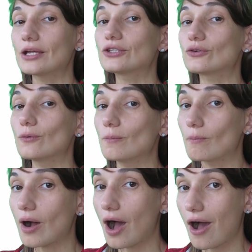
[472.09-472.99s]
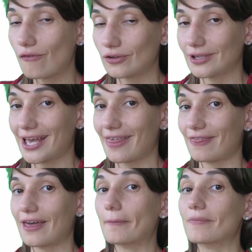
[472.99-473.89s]
to marvel at
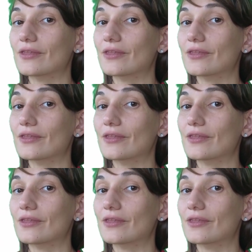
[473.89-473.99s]
them.